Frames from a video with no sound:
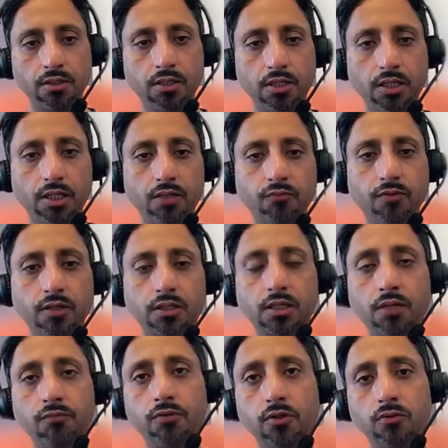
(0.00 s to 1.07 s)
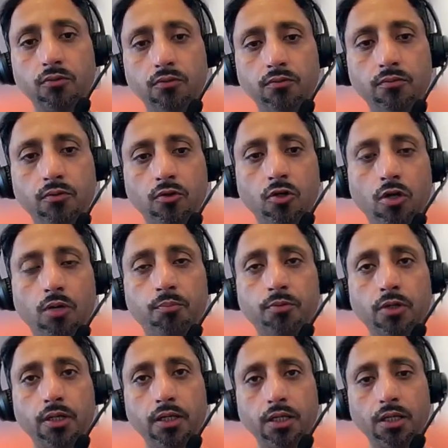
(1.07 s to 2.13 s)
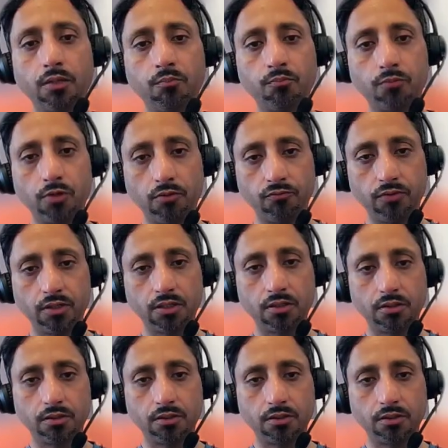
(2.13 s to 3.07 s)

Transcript: it will give you operating profit.